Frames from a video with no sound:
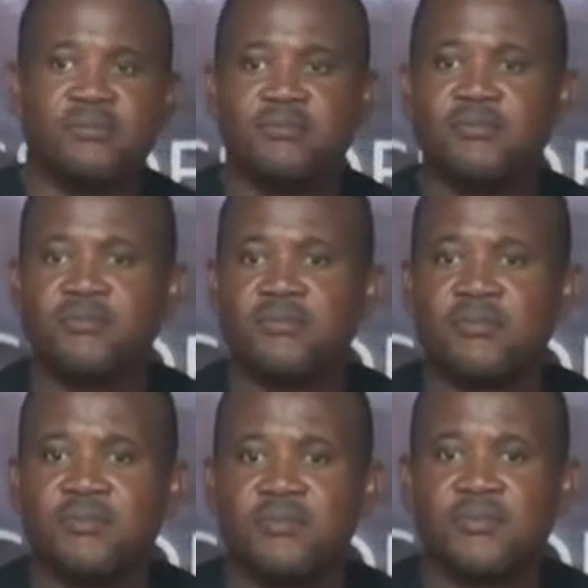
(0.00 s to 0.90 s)

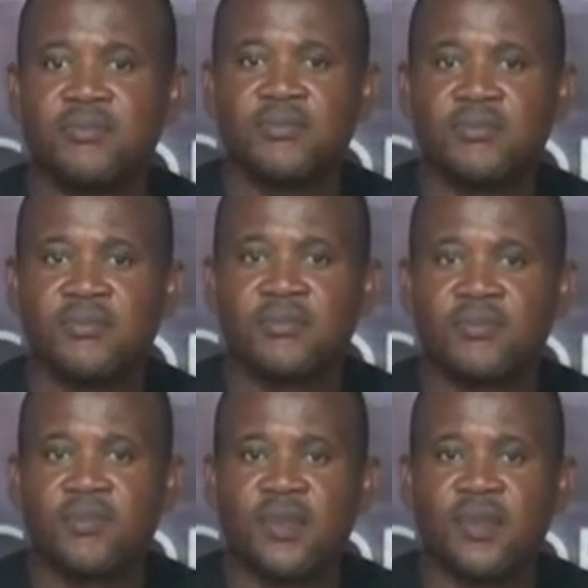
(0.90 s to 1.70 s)
No one is speaking in this clip.